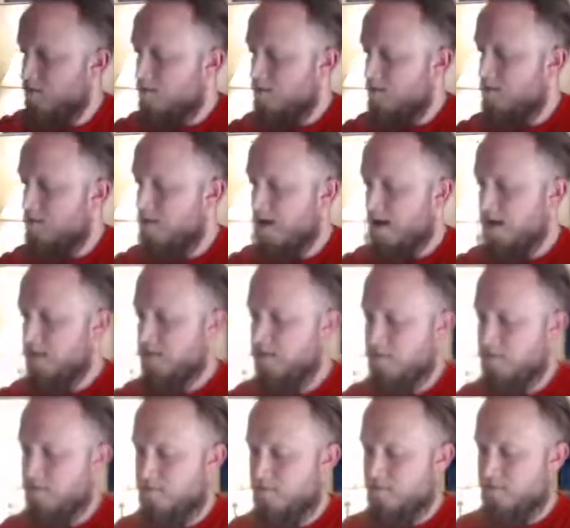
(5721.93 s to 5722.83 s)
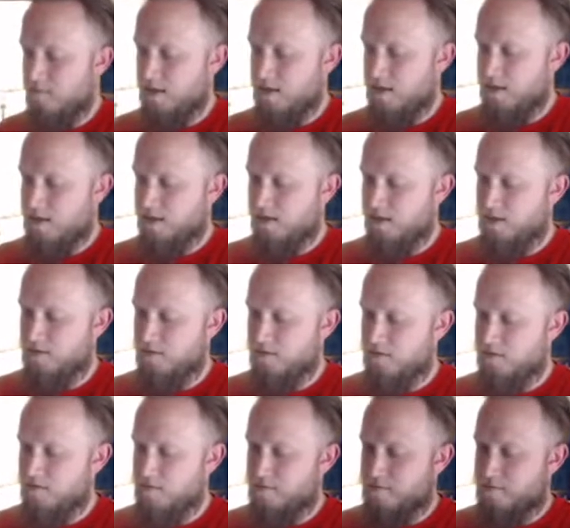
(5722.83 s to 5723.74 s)
All right. 1,
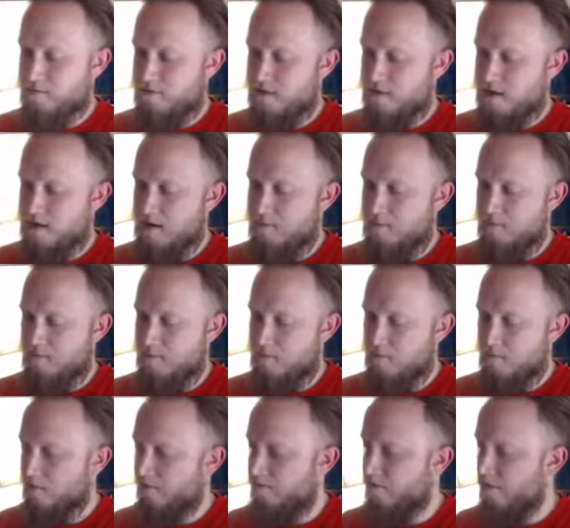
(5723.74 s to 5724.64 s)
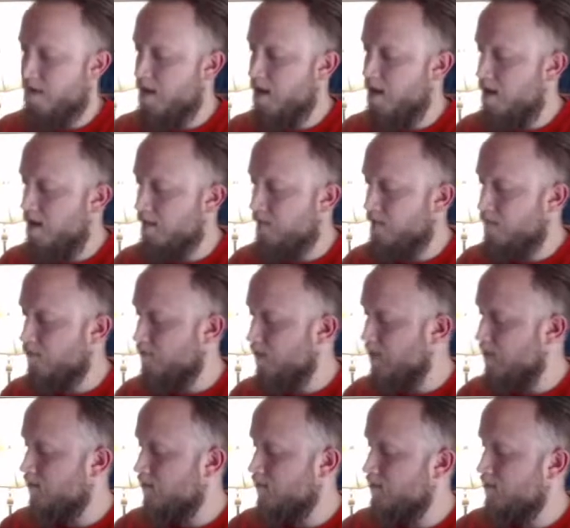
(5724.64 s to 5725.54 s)
2, 3, 4, 5. Oh
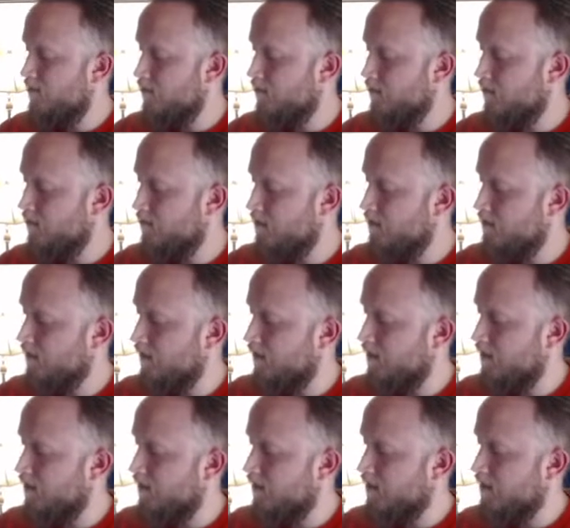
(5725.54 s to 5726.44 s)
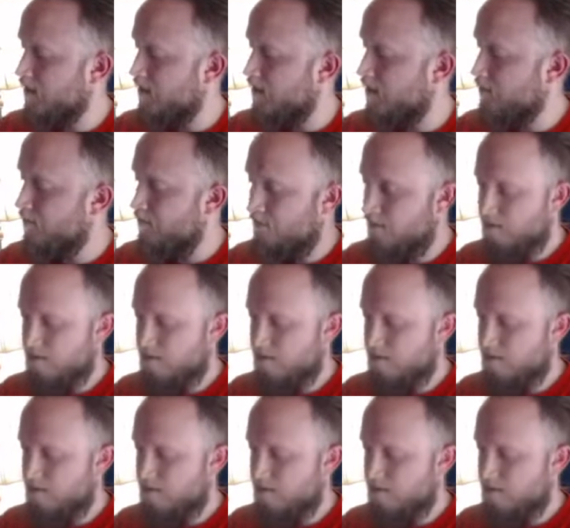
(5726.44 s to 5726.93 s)
wait, no, we have to put these cards on top.